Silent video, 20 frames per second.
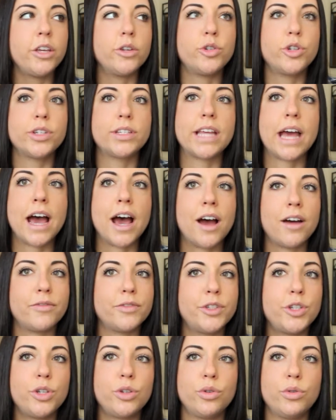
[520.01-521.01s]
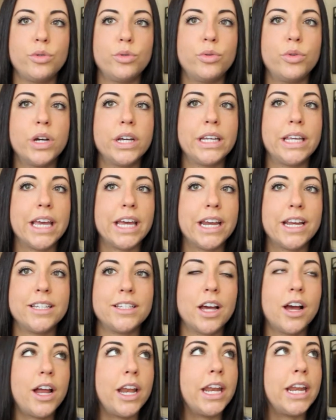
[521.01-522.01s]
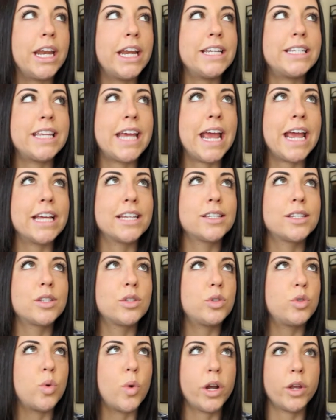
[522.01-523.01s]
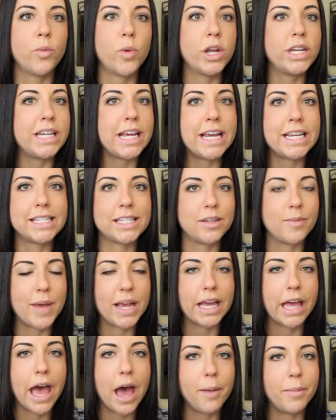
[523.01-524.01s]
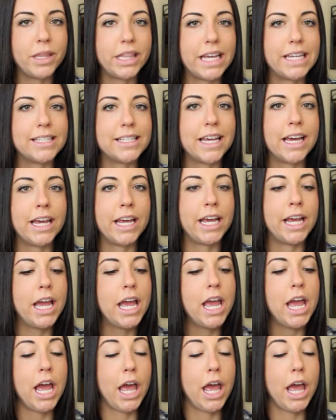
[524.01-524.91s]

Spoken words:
You just have to get it done, and it takes 21 days to make a habit, they say.